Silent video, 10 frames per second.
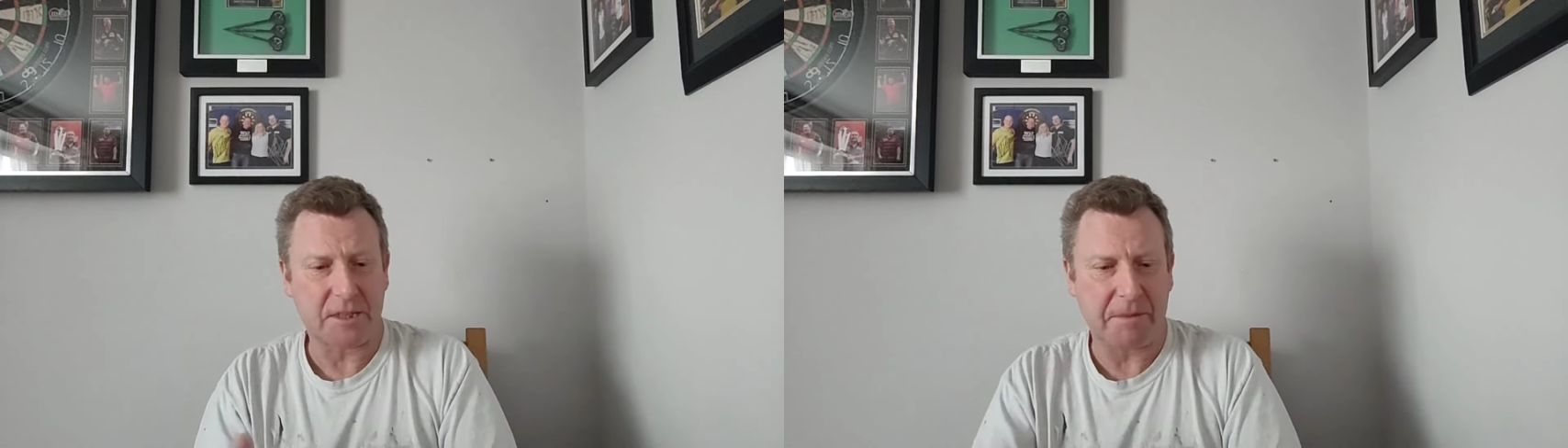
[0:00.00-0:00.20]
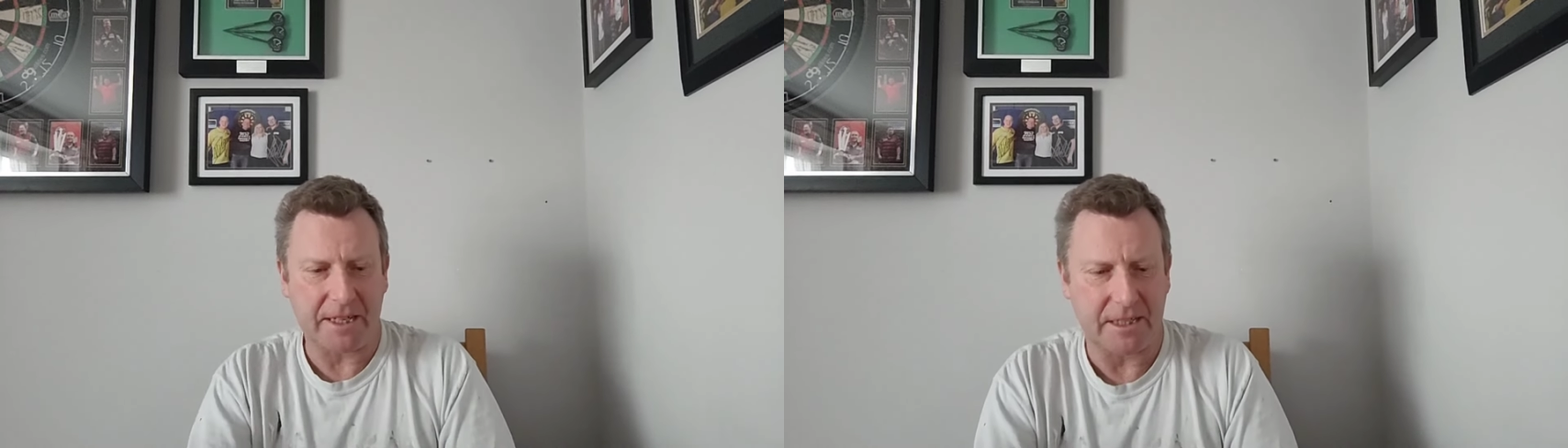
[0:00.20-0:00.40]

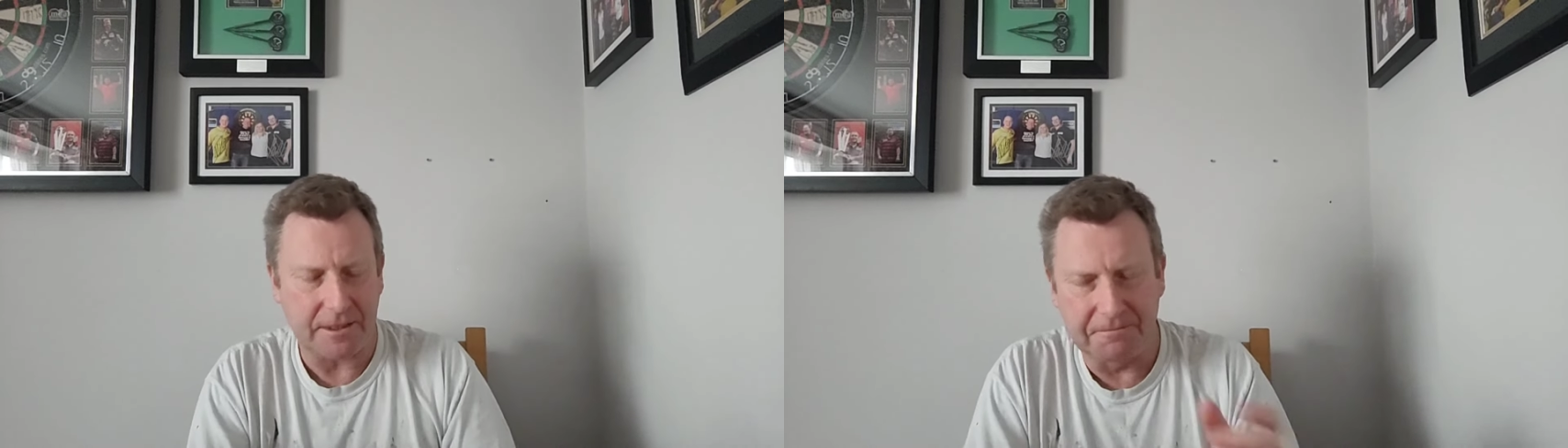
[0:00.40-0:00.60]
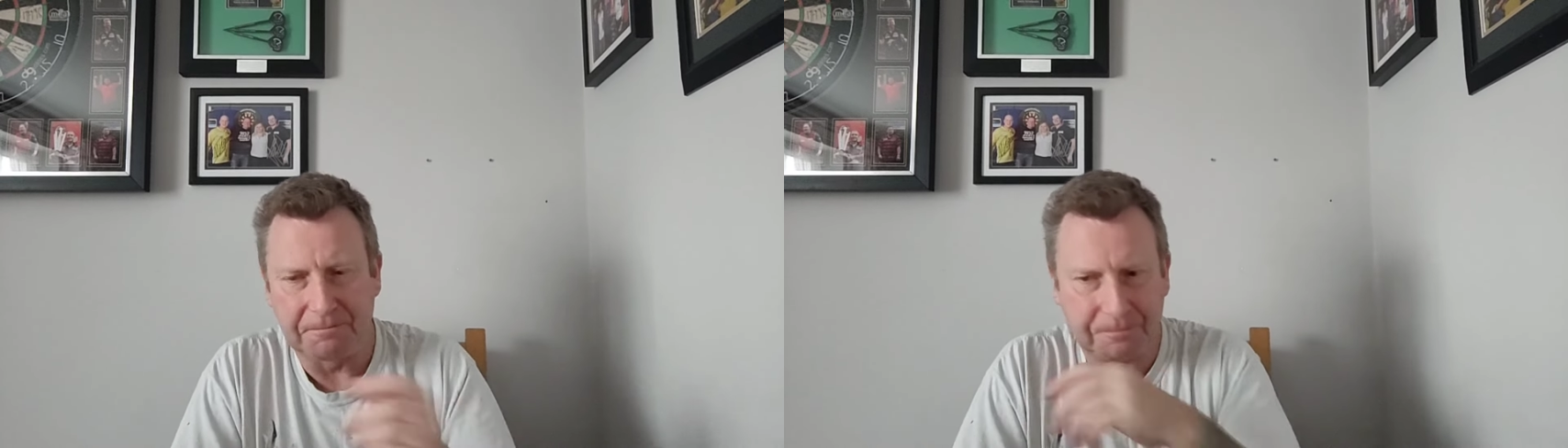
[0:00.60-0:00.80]

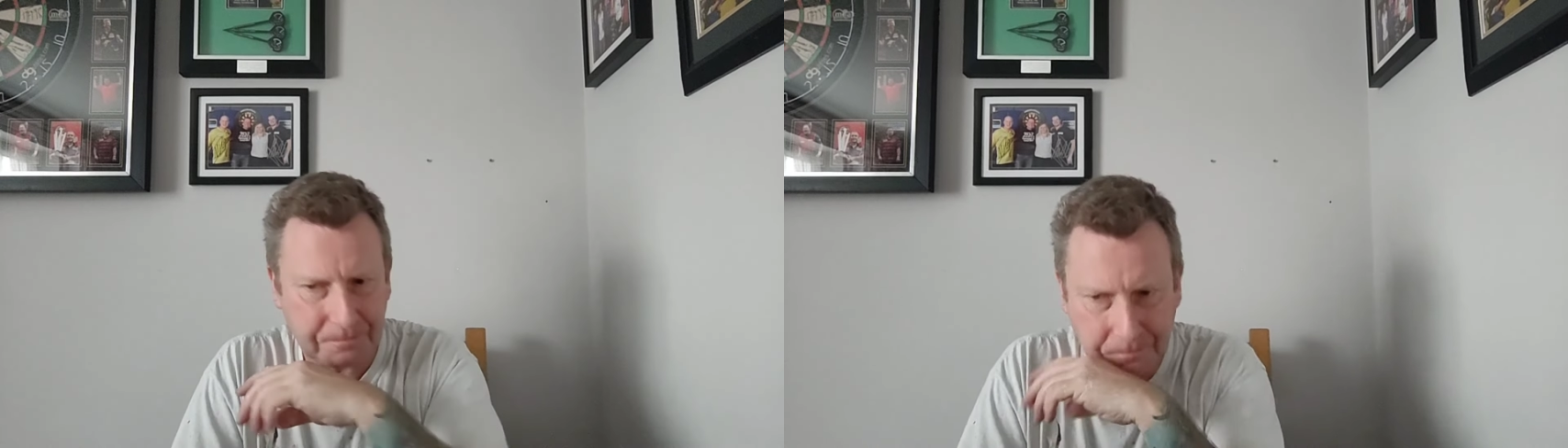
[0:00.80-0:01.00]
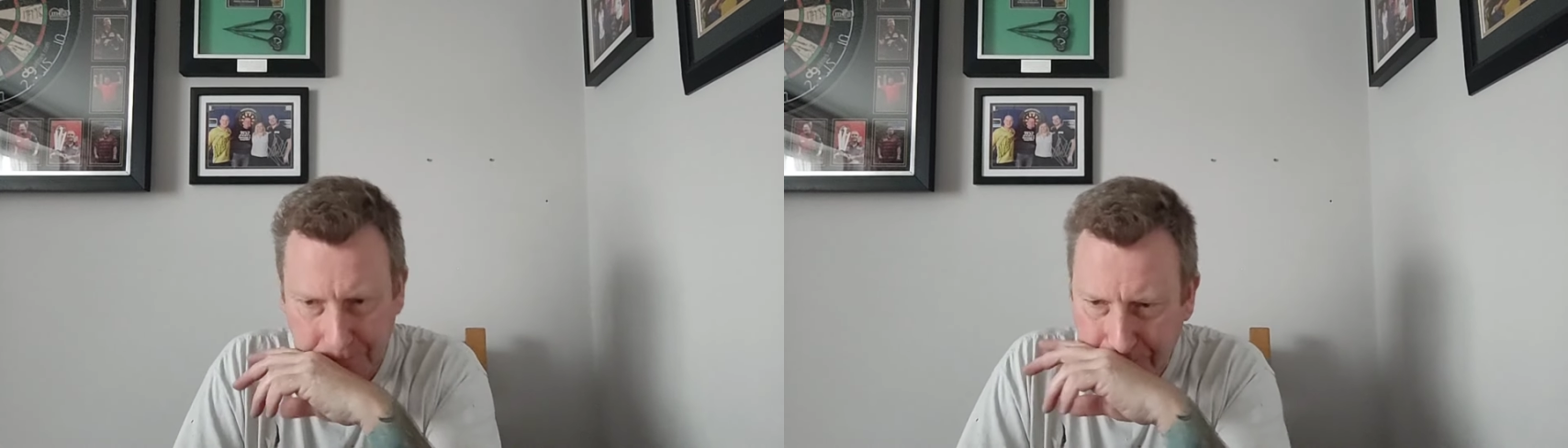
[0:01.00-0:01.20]
expected,
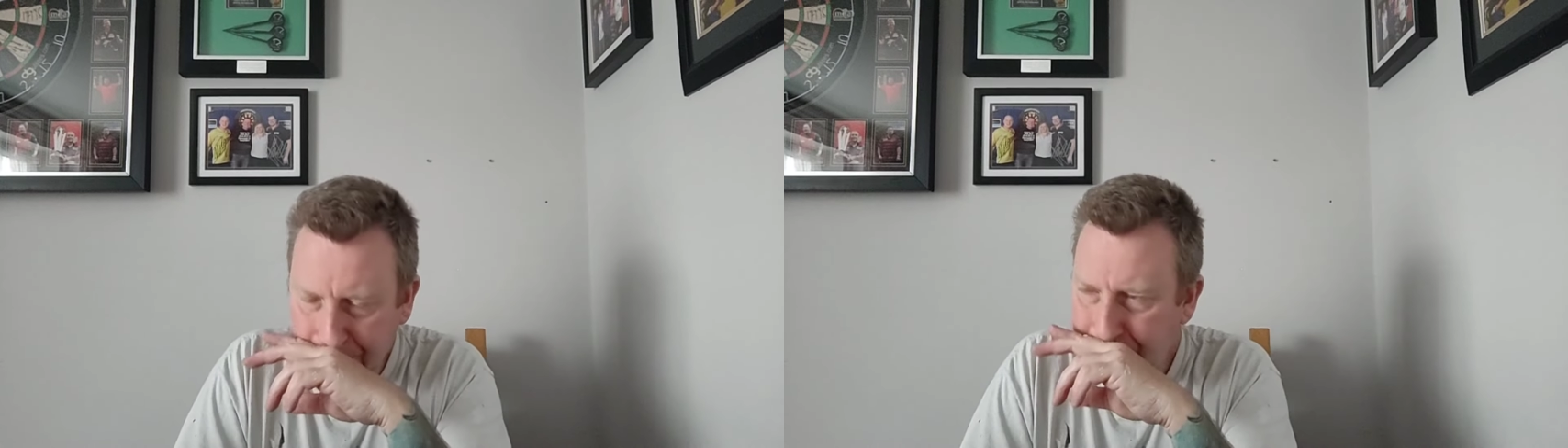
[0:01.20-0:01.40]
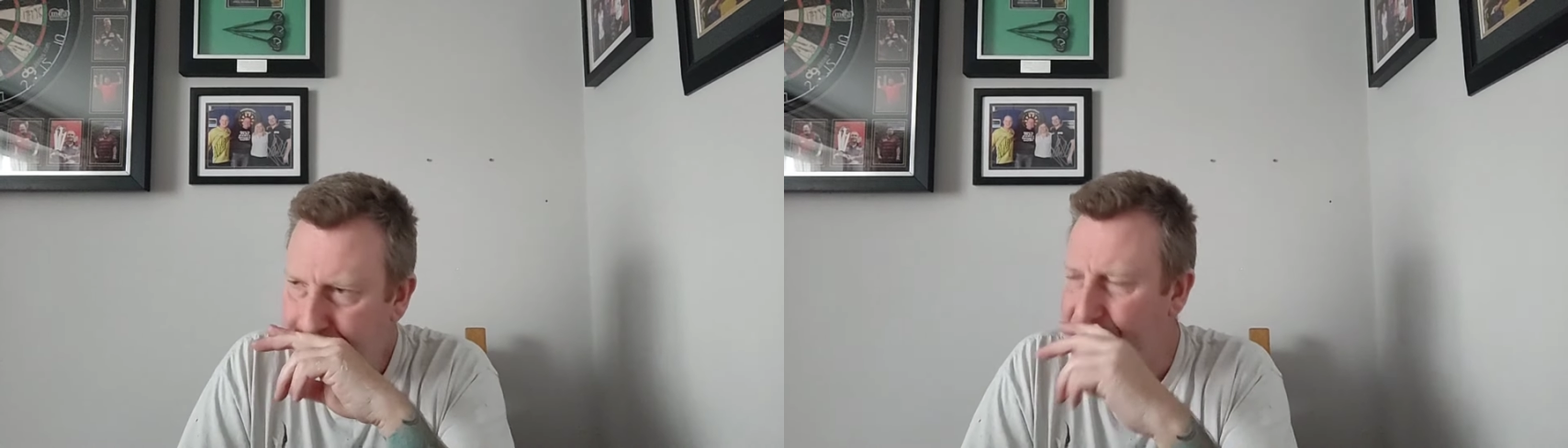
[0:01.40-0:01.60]

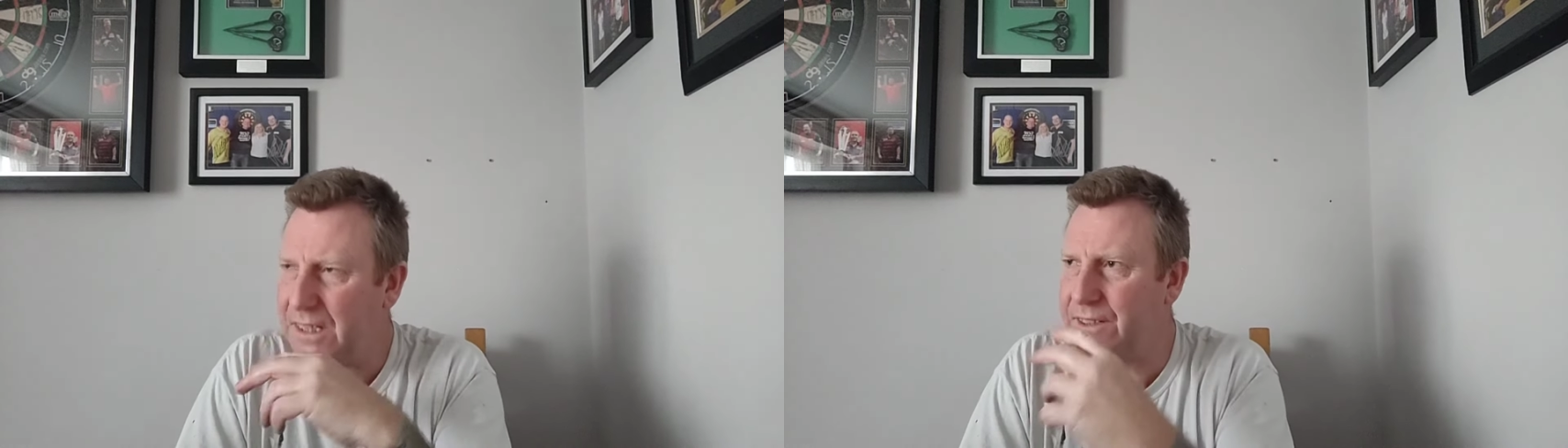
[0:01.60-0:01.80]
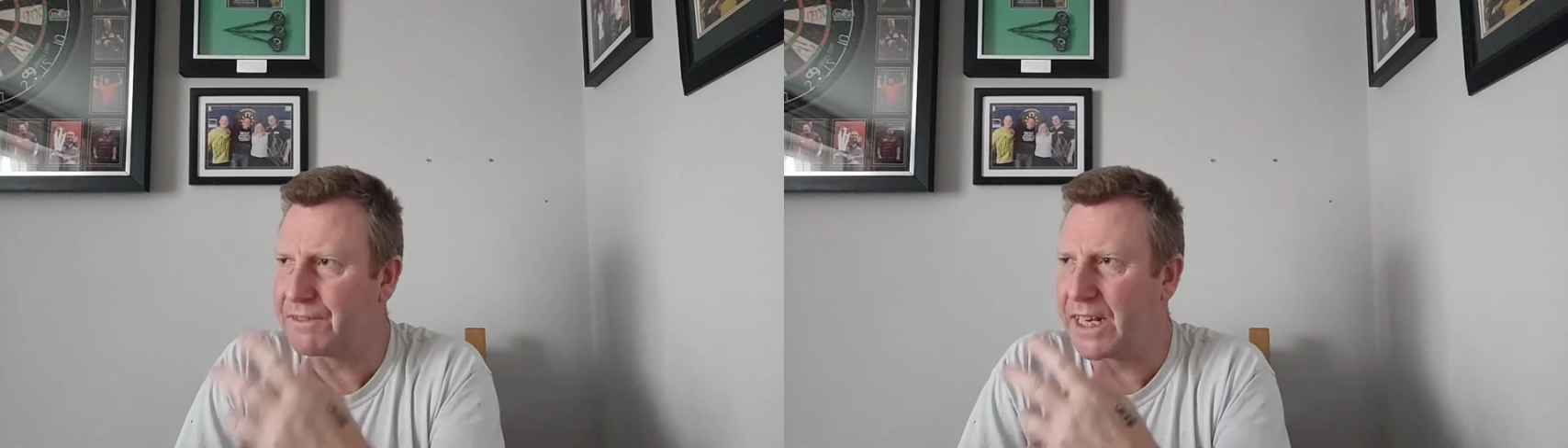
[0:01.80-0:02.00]

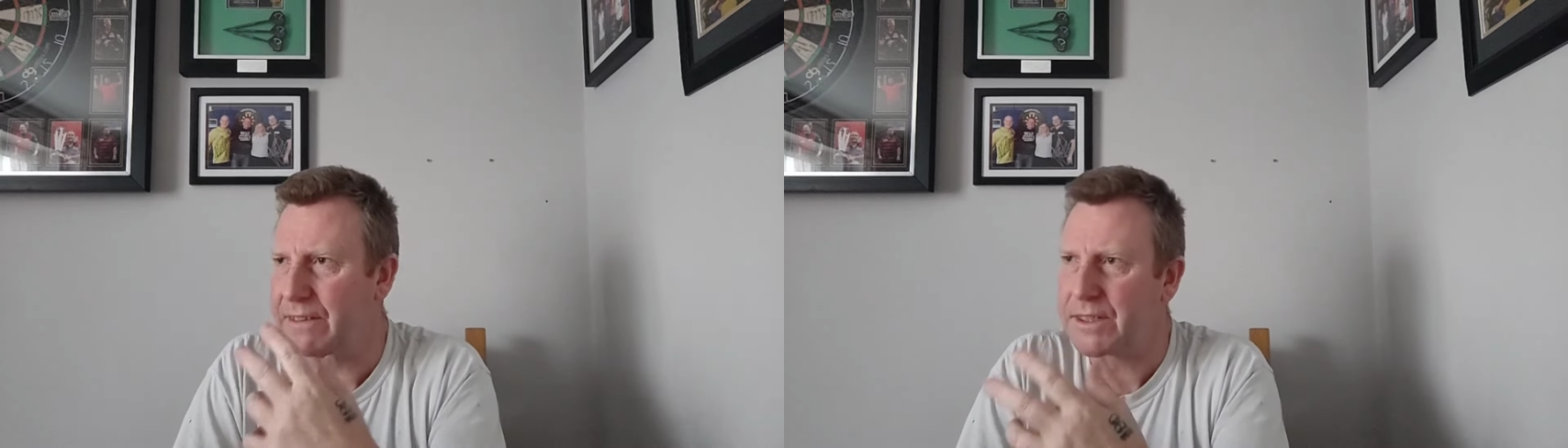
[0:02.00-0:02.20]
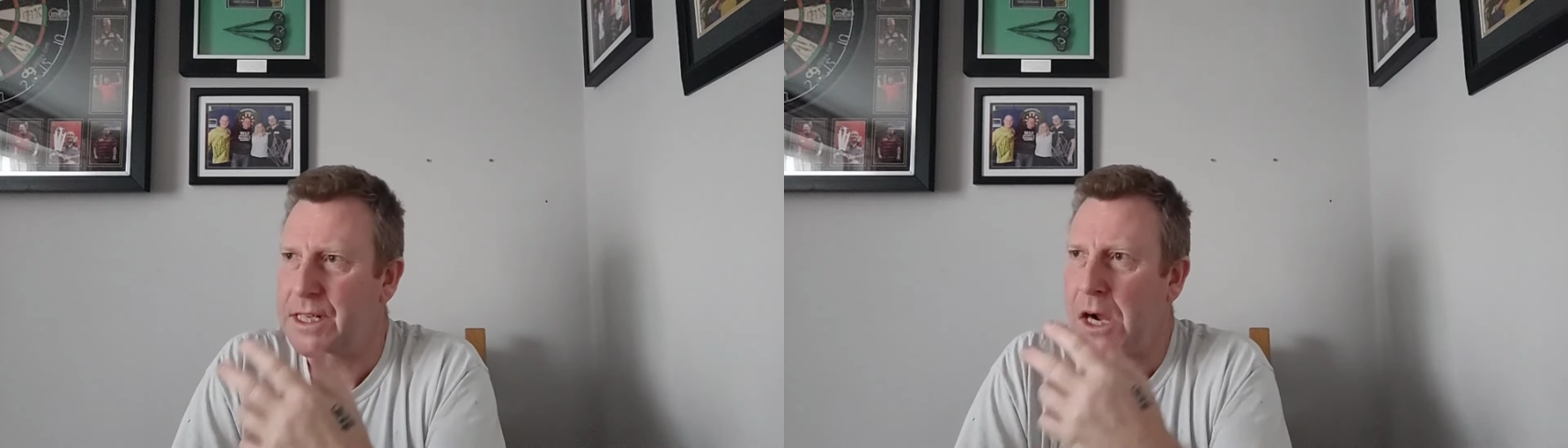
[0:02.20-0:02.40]
the
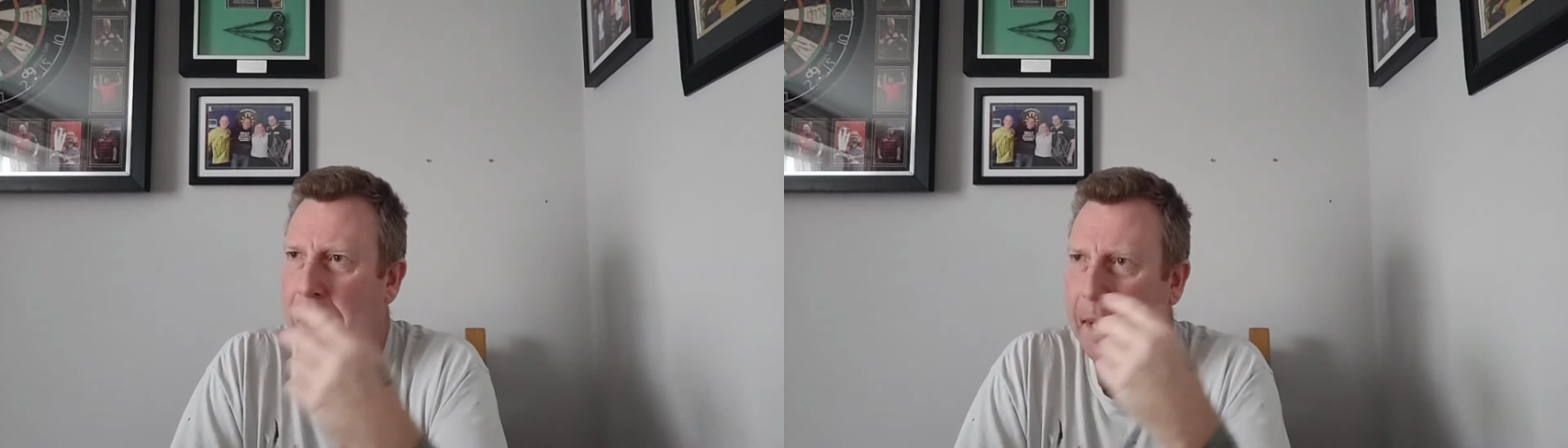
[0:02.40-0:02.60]
flavours,